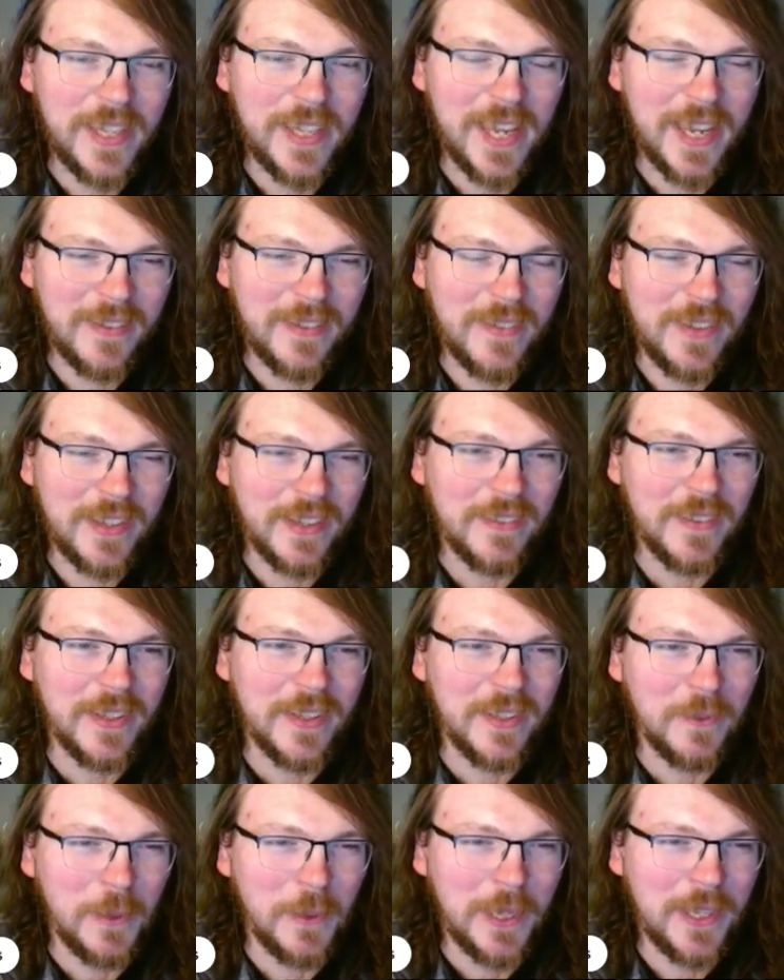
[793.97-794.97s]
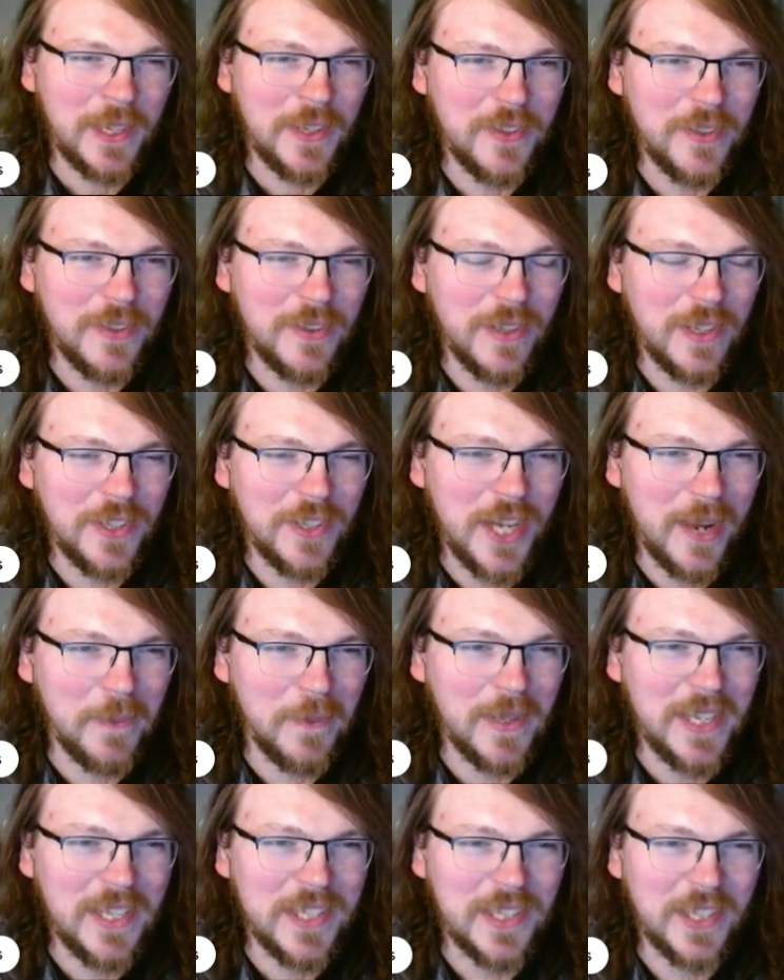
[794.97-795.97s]
Yeah, the one of the
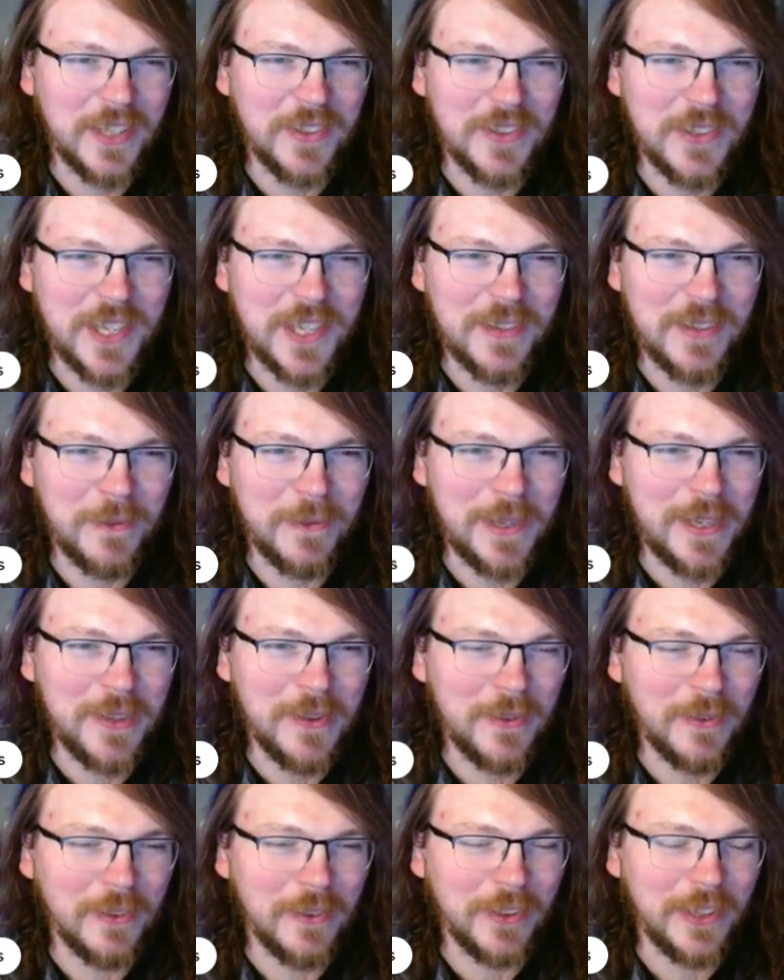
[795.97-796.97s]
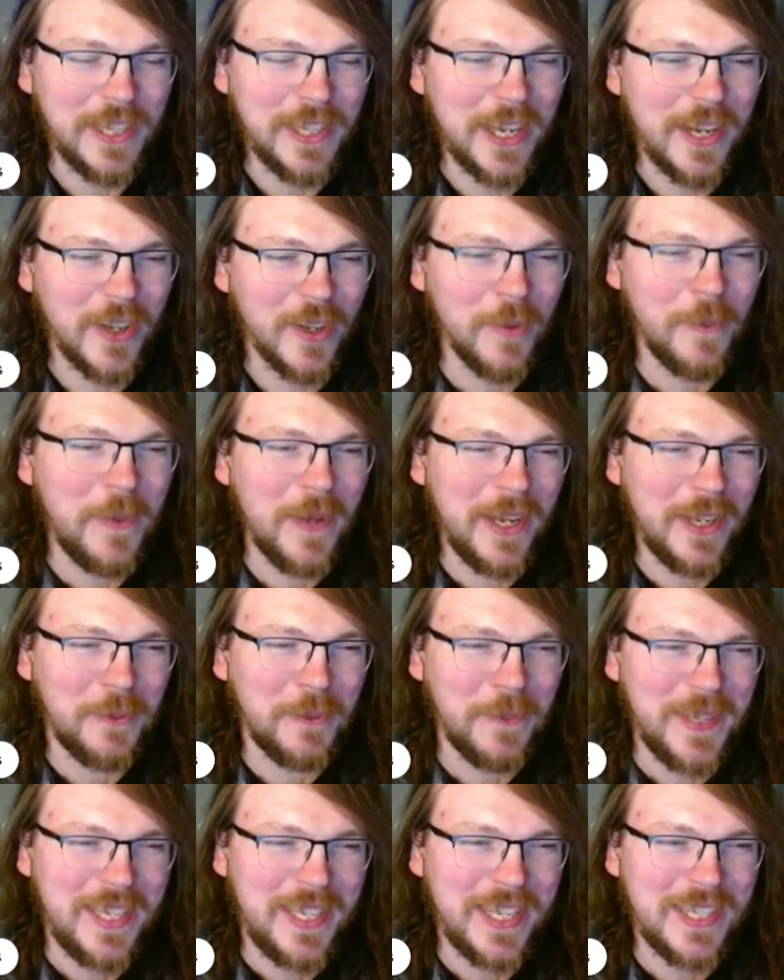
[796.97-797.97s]
Japanese hunters that we don't really care
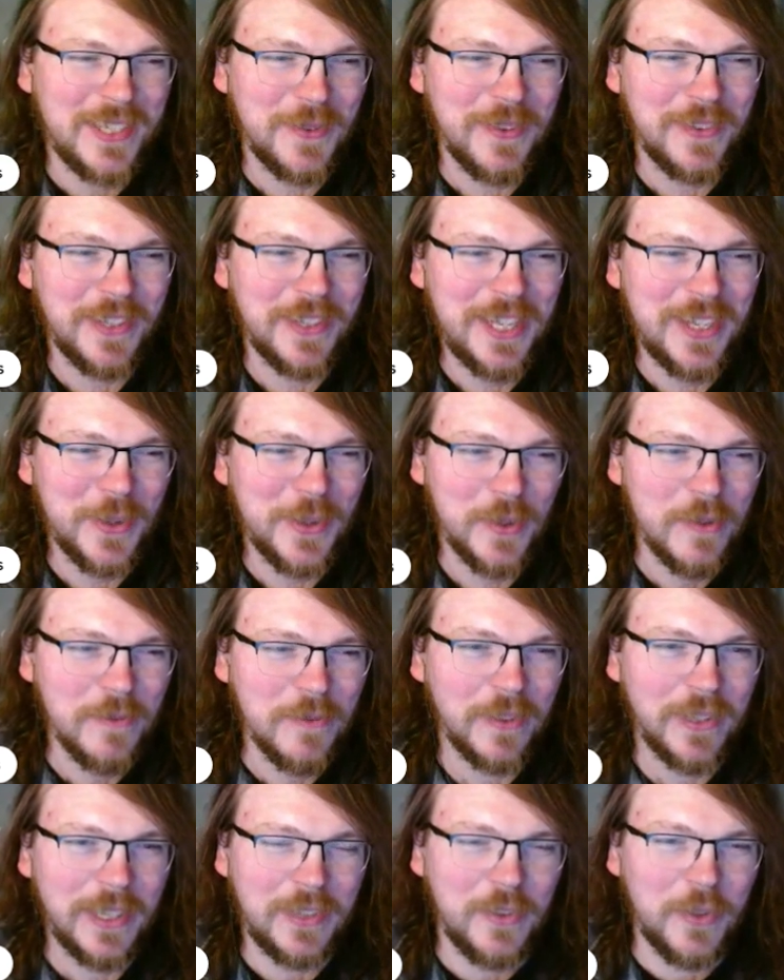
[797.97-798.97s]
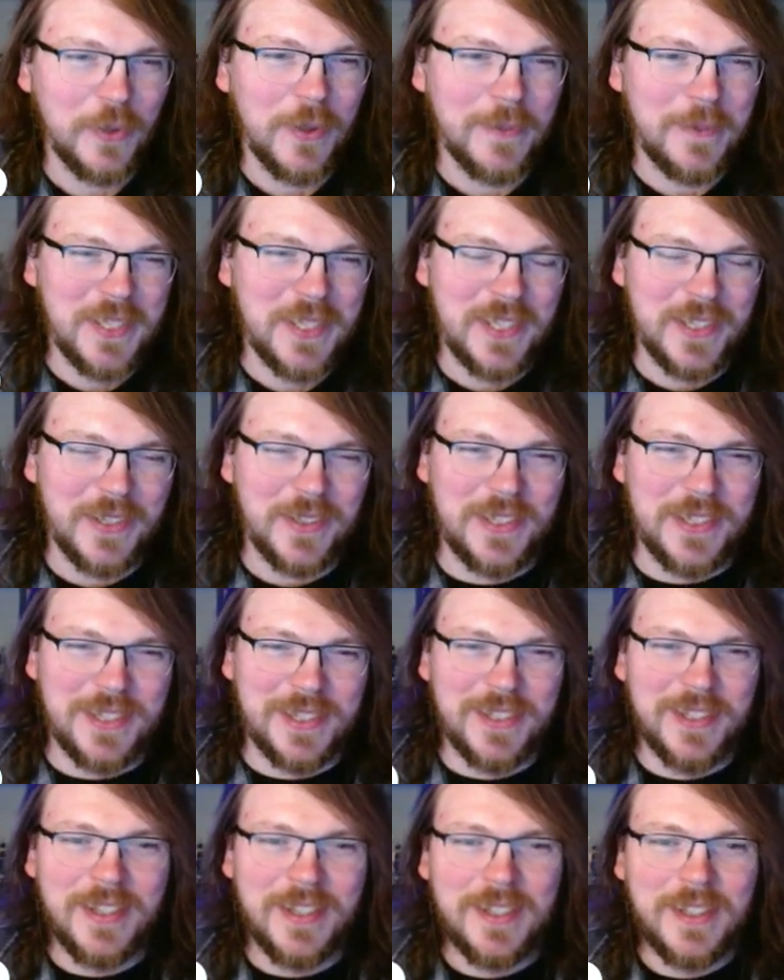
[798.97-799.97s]
about because we've only known them for like 2 episodes.